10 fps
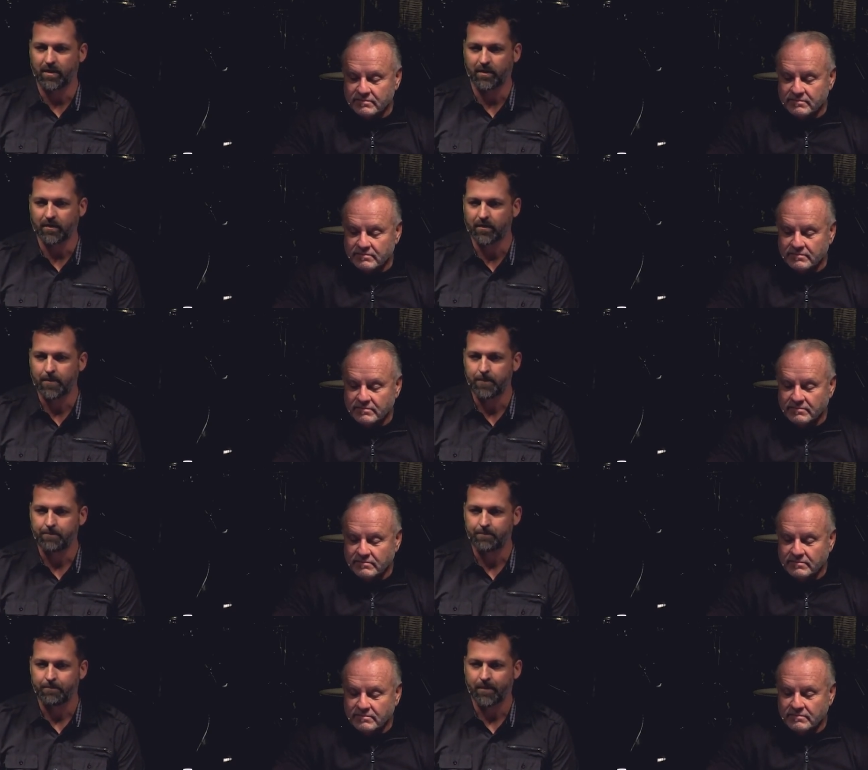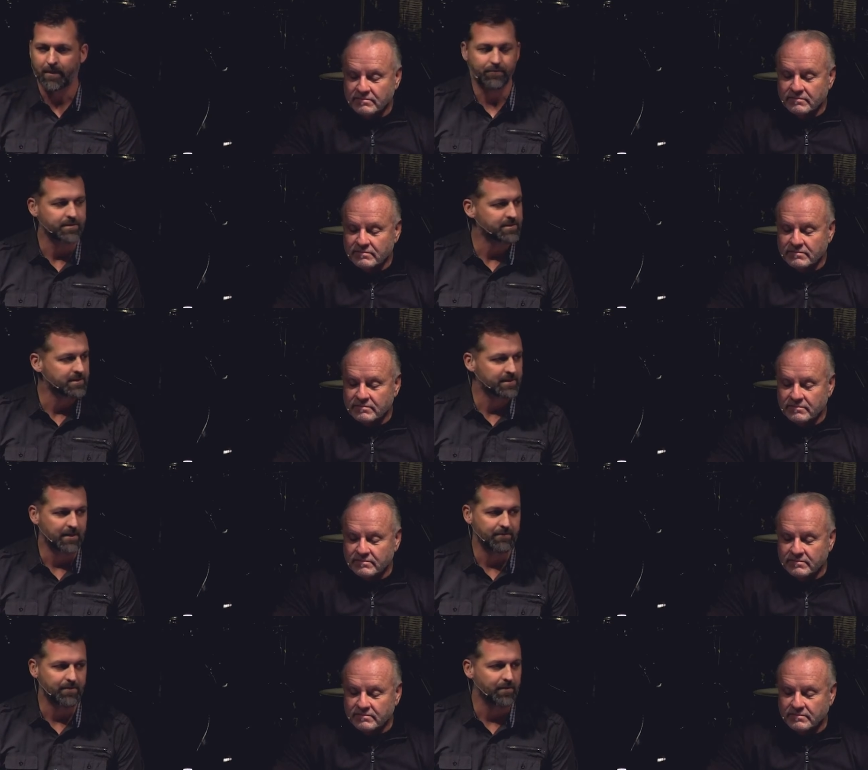Speaker 1: body. Not a risen
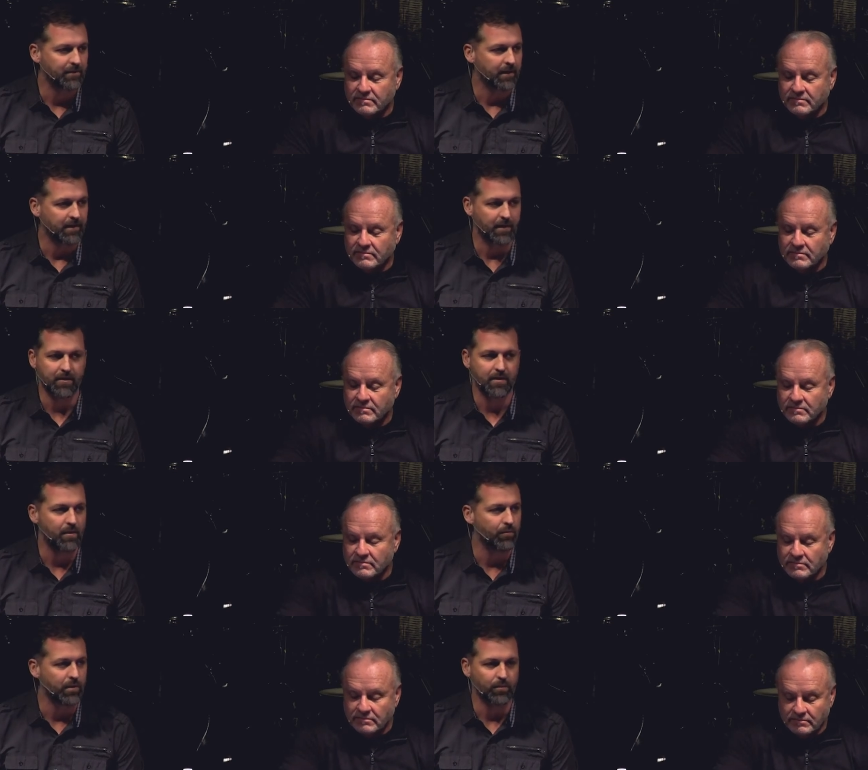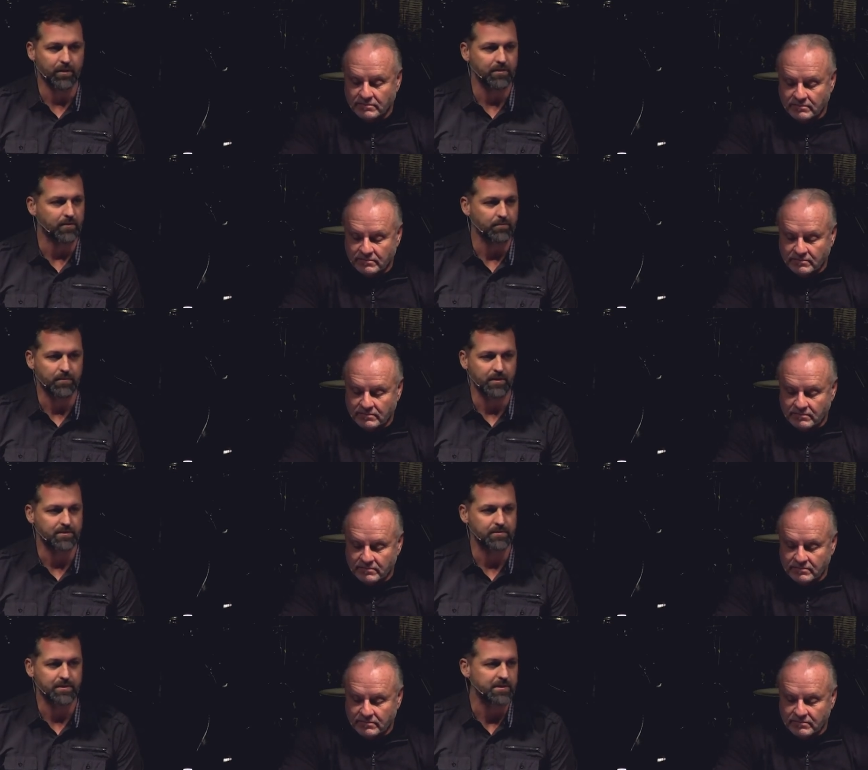Savior, and none of that went with him
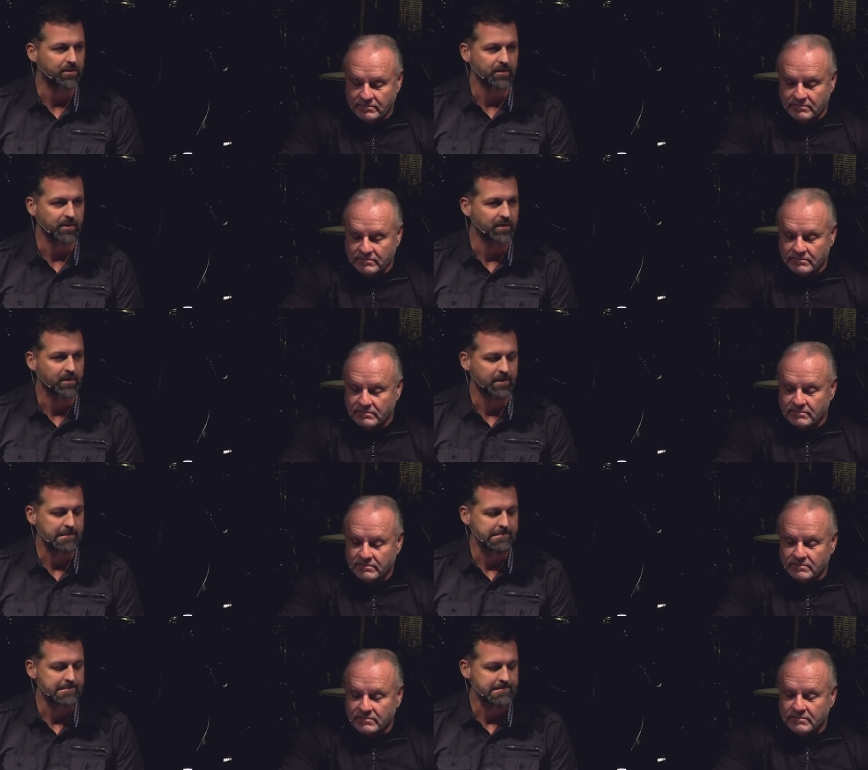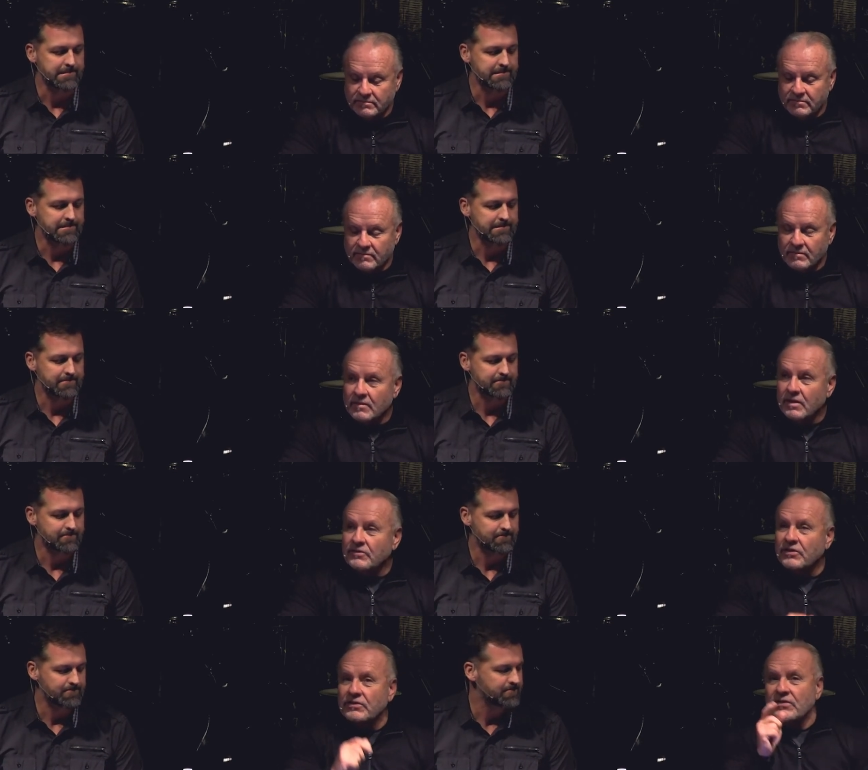into eternity.
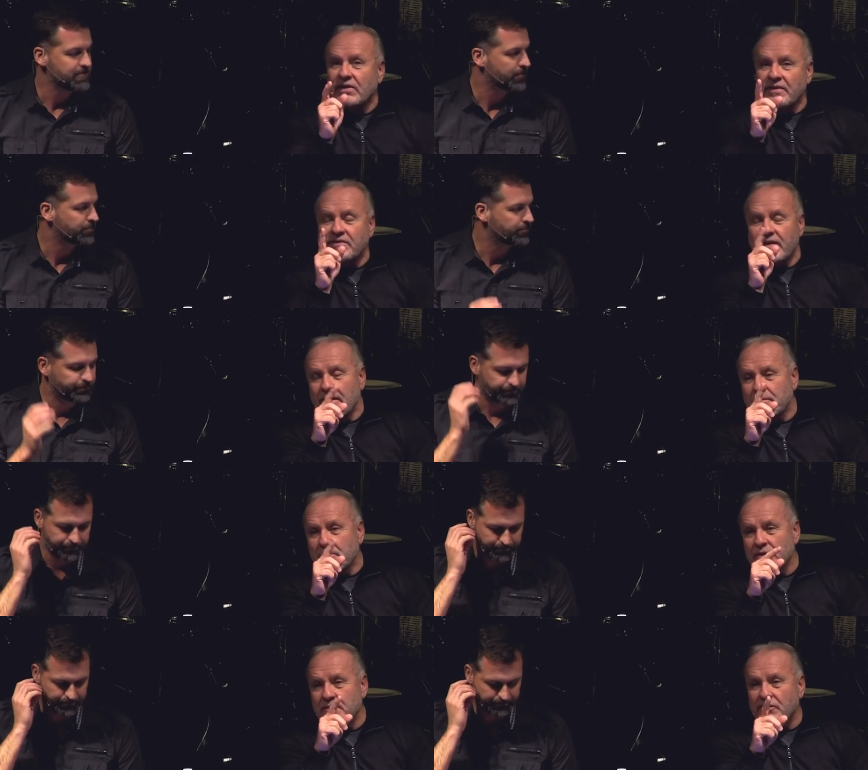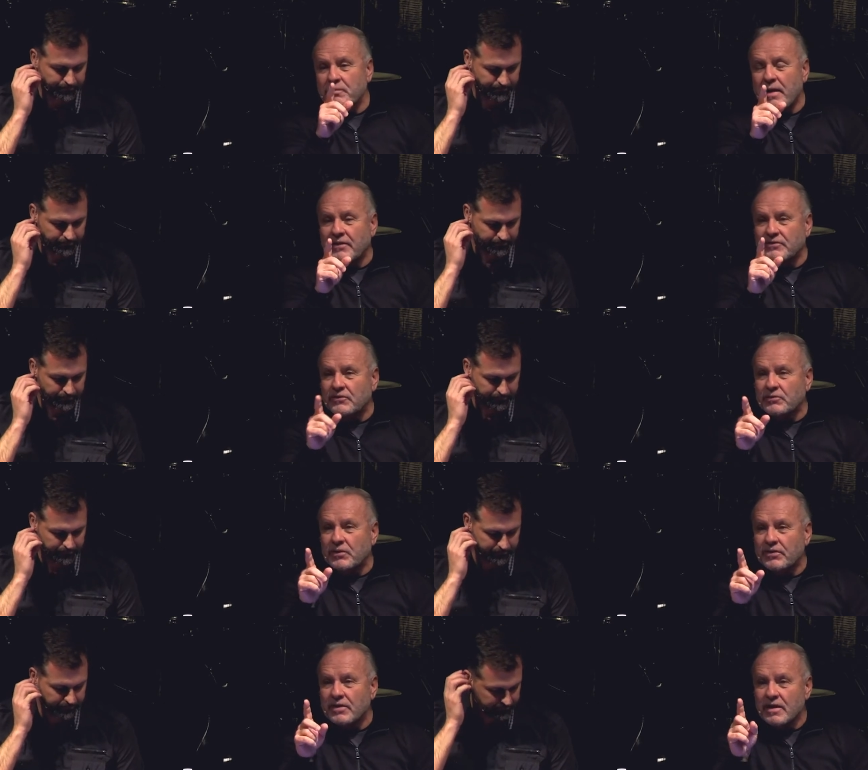
Speaker 2: Jesus ends that previous passage
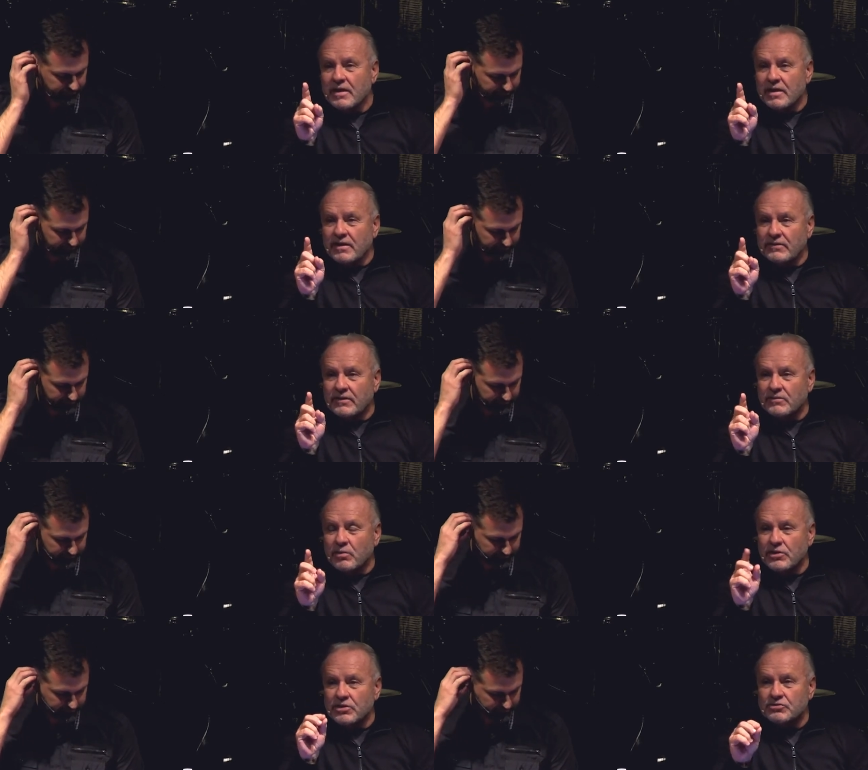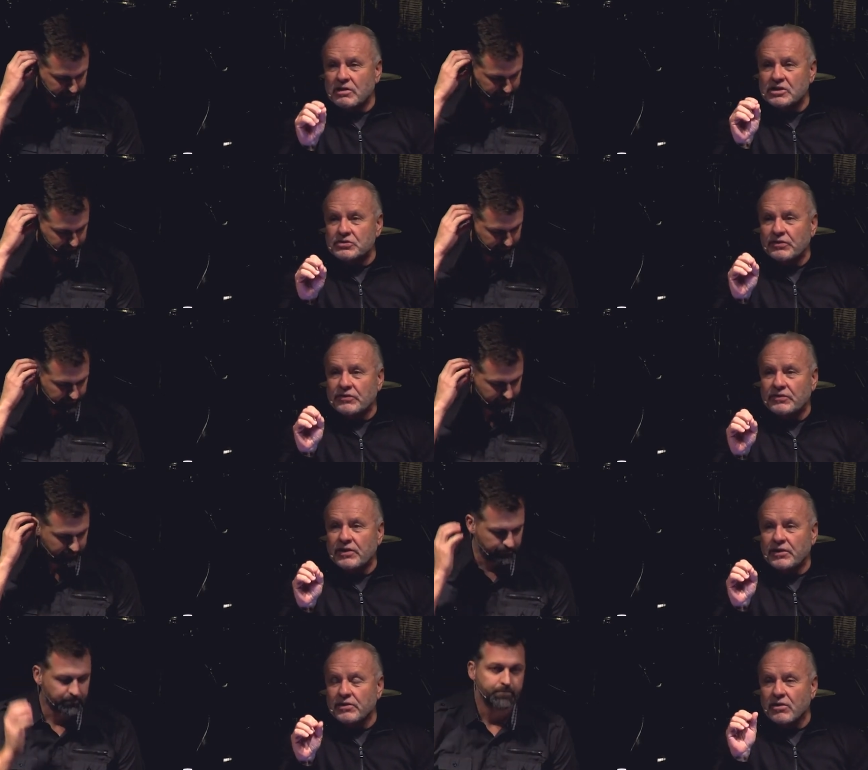with, he says, where your treasure is,
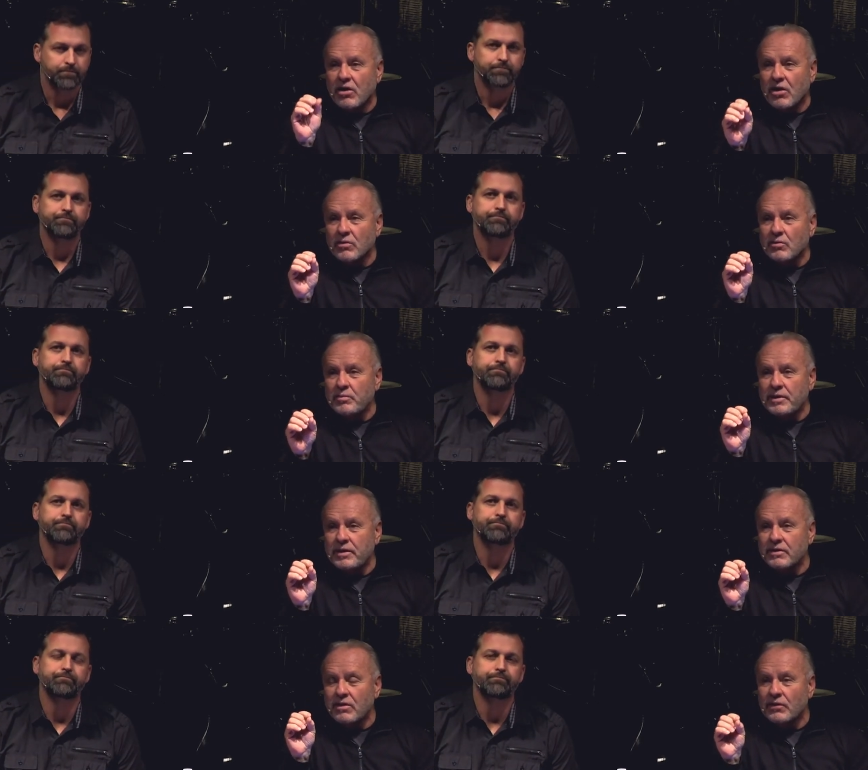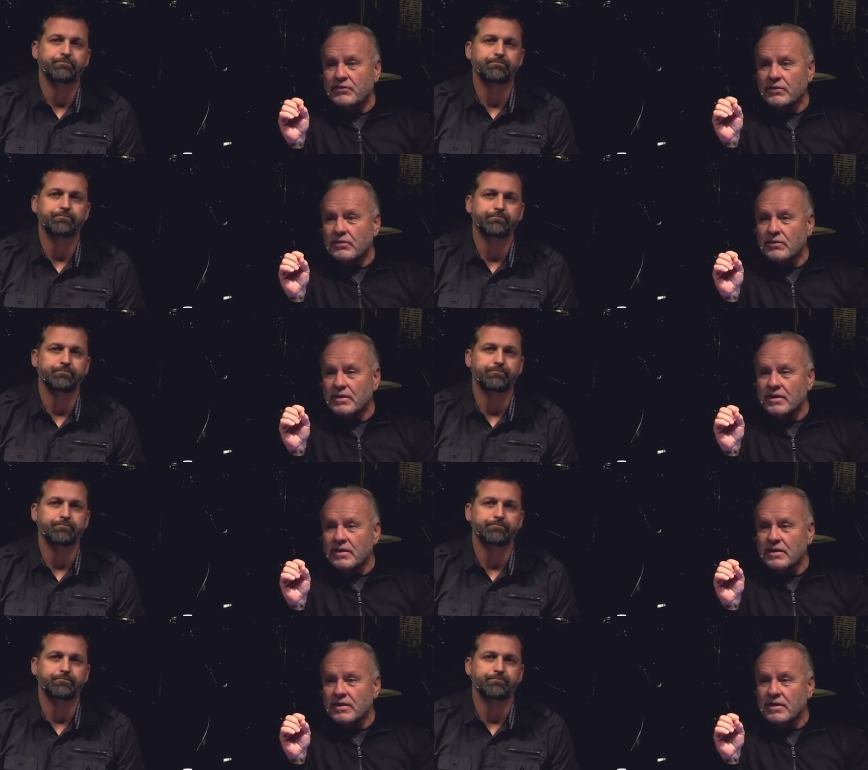there your heart will be also.